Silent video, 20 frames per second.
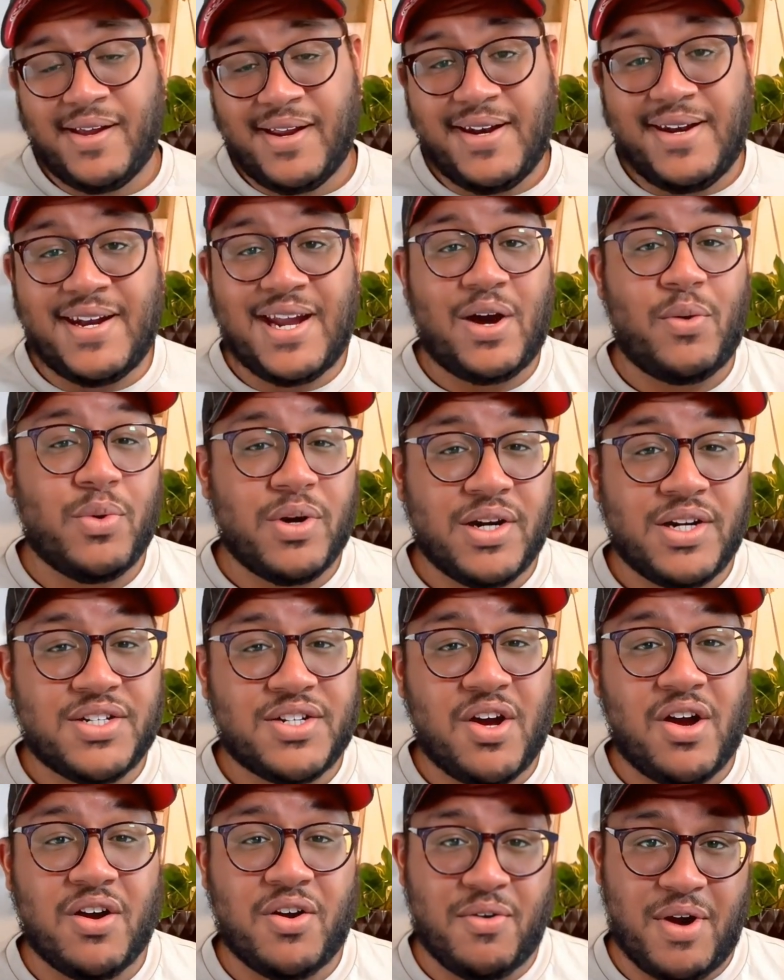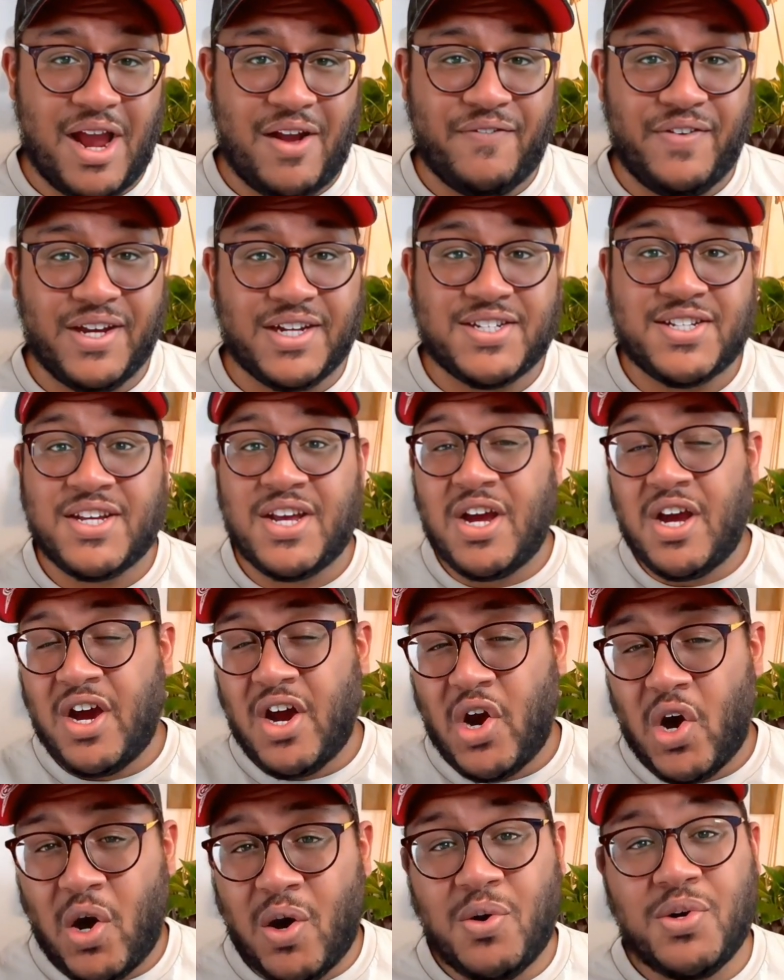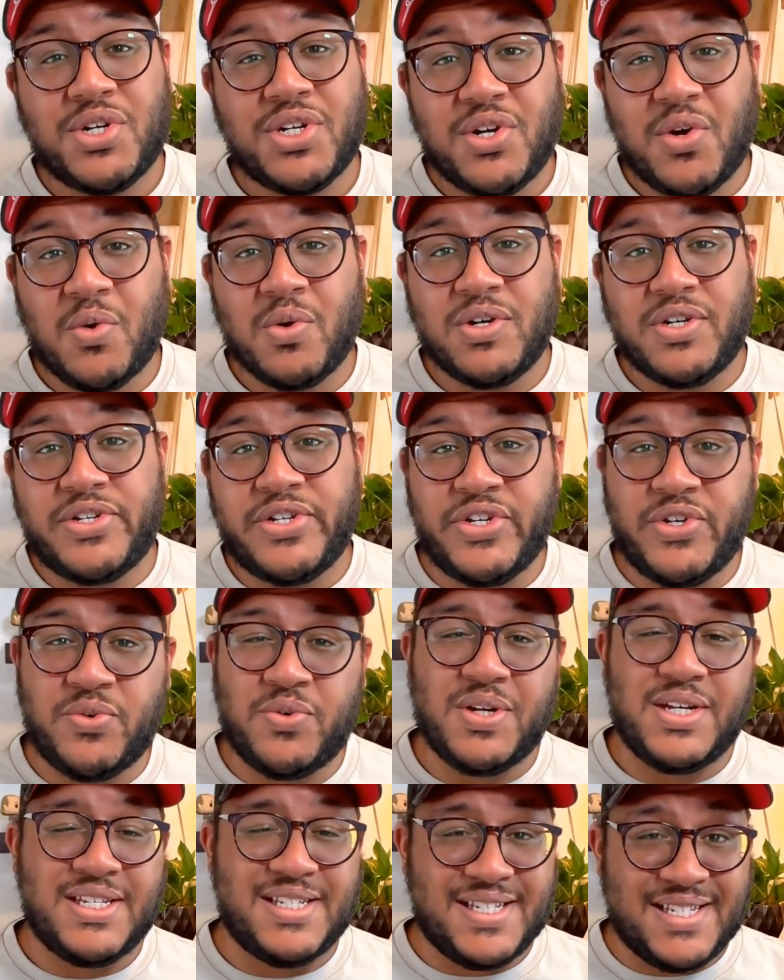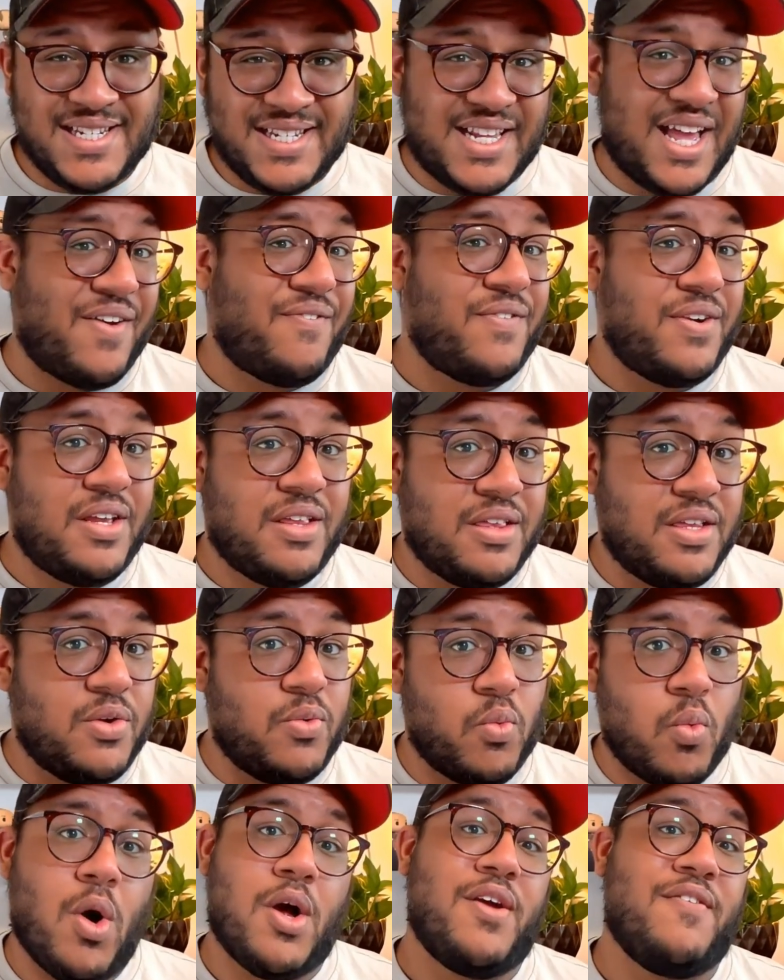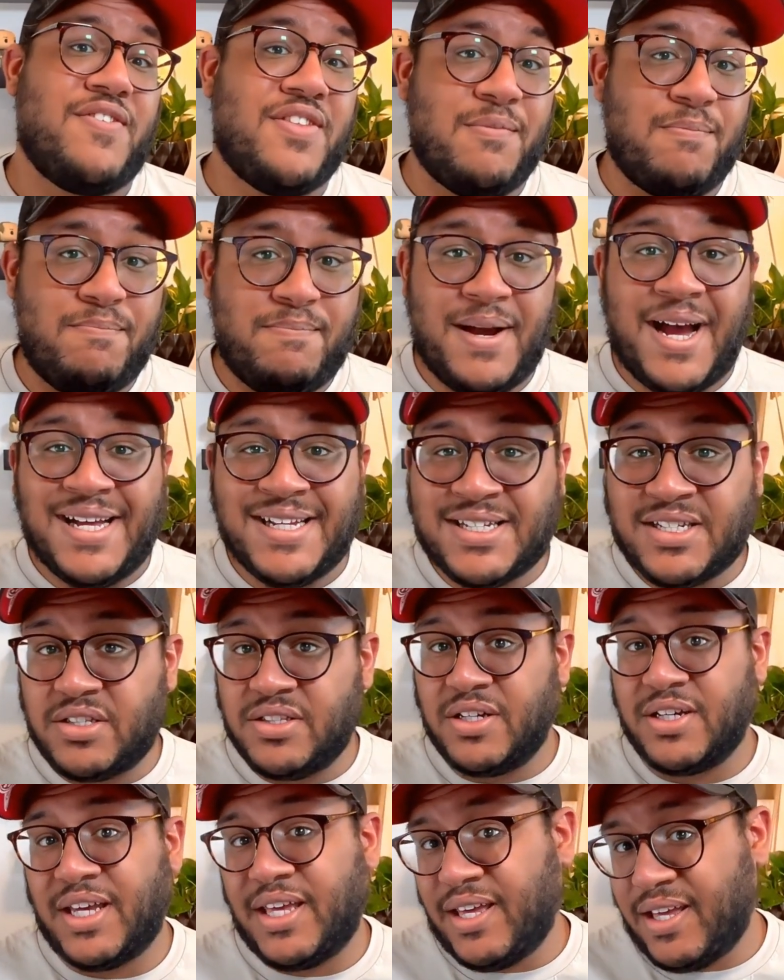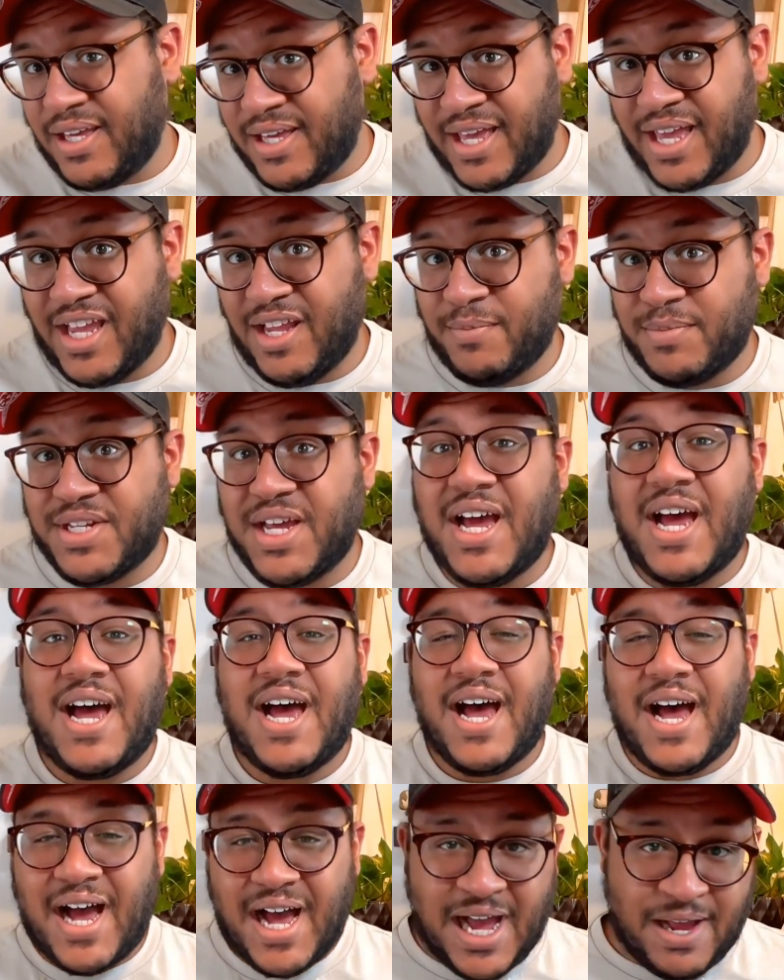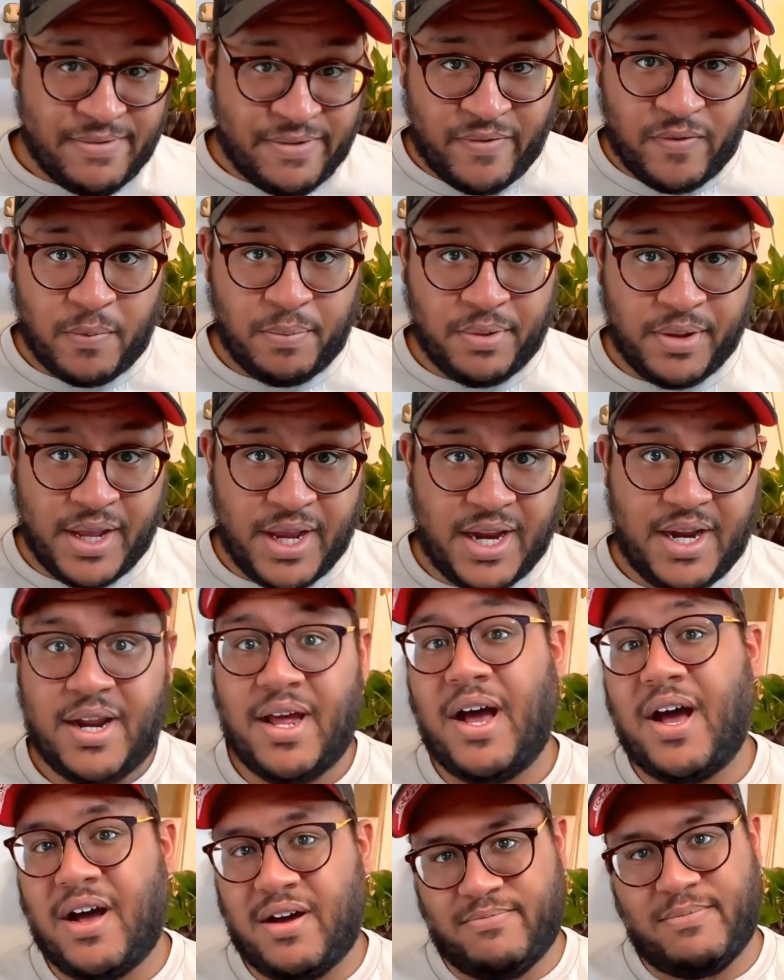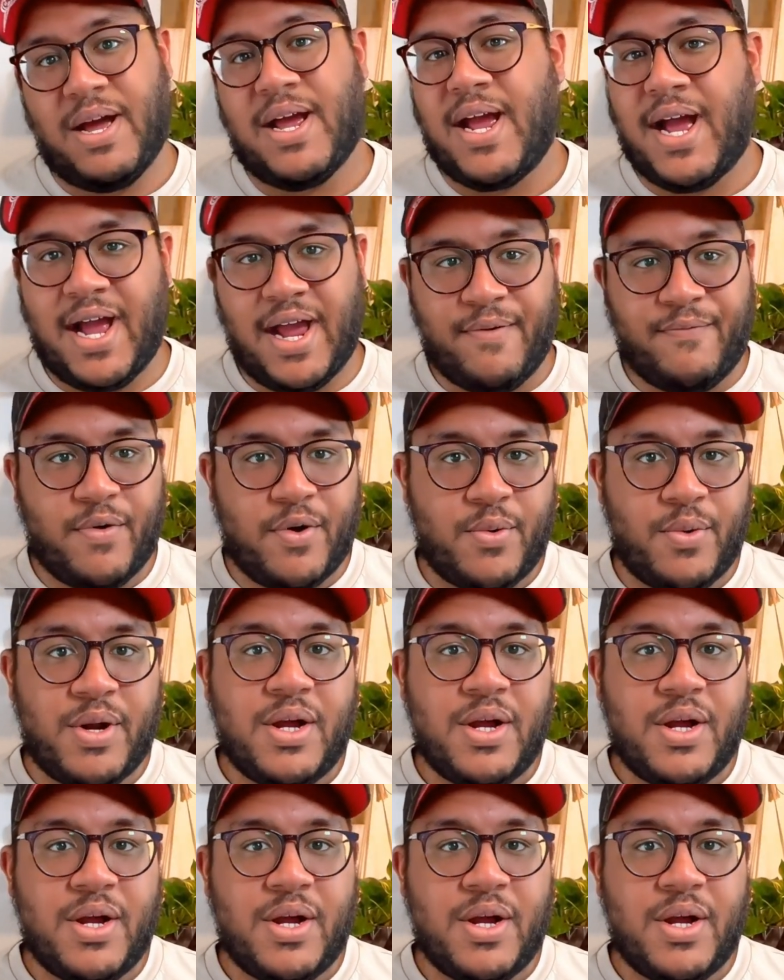Now we're going to talk graphics. Oceanhorn 2 is definitely one of the best looking games I've ever played on my iPhone.